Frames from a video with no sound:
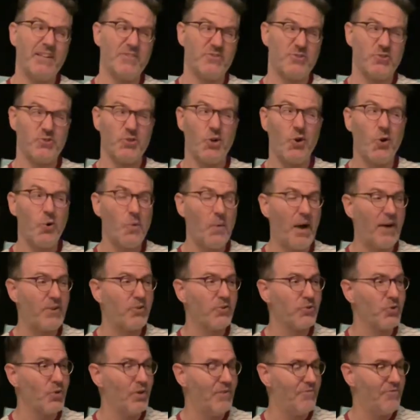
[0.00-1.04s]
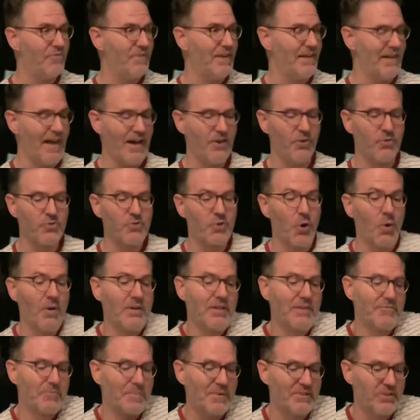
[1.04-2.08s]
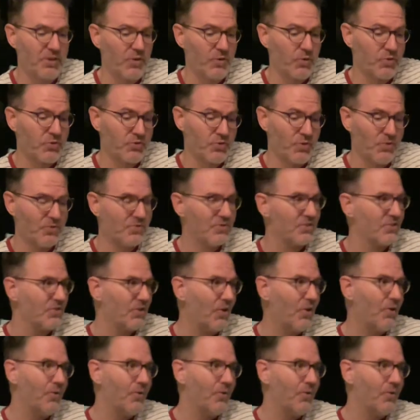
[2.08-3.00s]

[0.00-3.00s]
show. I don't know I don't know enough about the other shows to know.